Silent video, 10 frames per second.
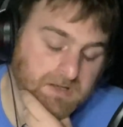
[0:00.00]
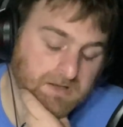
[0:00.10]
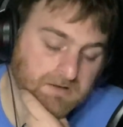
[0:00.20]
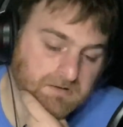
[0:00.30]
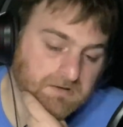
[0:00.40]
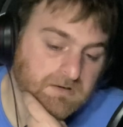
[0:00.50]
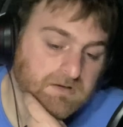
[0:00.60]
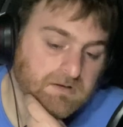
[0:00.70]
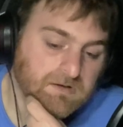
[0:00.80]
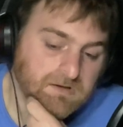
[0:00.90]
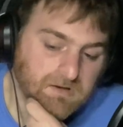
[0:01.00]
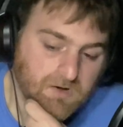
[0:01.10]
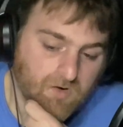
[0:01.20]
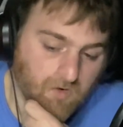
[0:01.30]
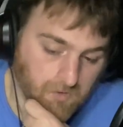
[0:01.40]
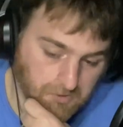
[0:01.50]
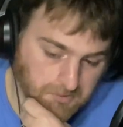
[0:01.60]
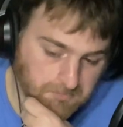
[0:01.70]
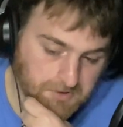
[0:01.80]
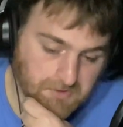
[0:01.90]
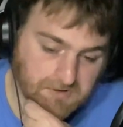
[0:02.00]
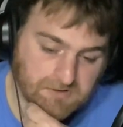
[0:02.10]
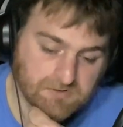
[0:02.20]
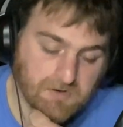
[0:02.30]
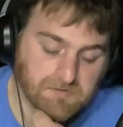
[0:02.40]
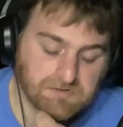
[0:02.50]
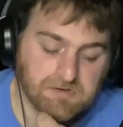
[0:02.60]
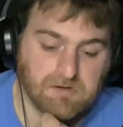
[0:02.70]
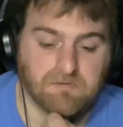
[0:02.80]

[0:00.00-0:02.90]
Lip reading: And older buildings also,